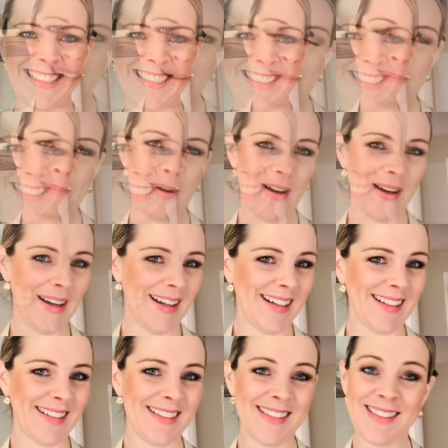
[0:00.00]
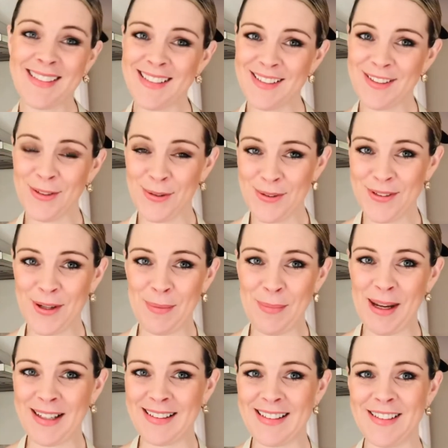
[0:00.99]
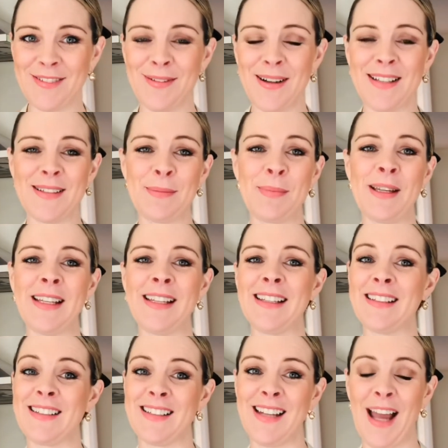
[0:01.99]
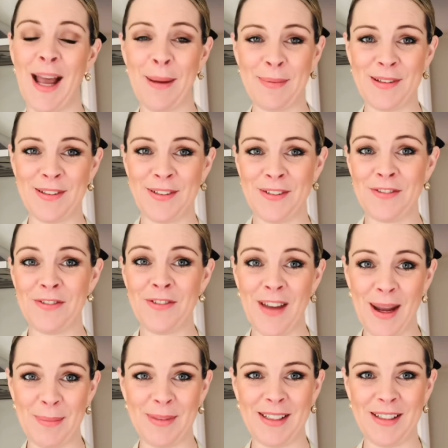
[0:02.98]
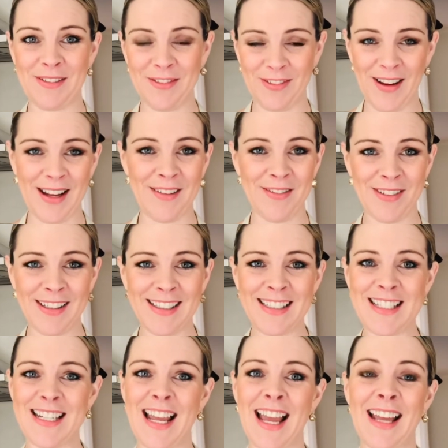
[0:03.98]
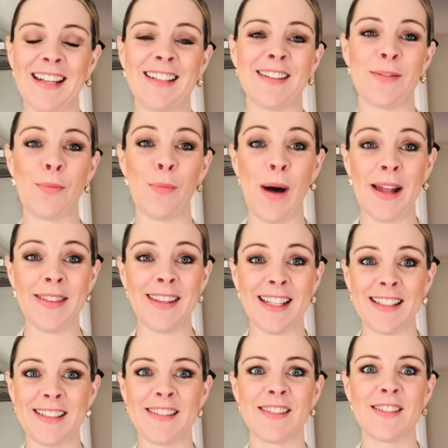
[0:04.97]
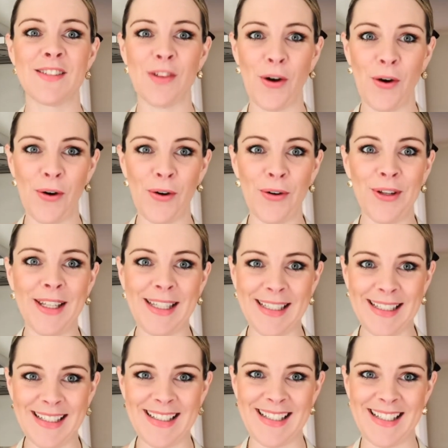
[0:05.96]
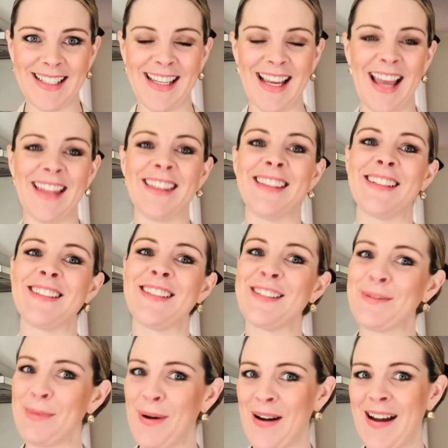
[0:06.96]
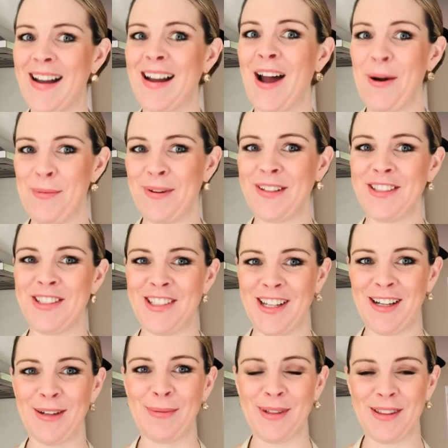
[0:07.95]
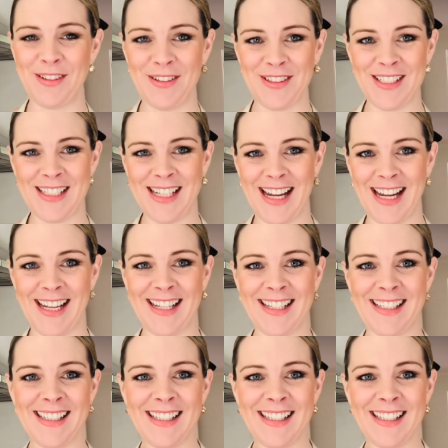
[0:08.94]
My sisters also make this recipe. It's an absolute family favorite and it's one that is so easy, and this is why I want to share it with you today.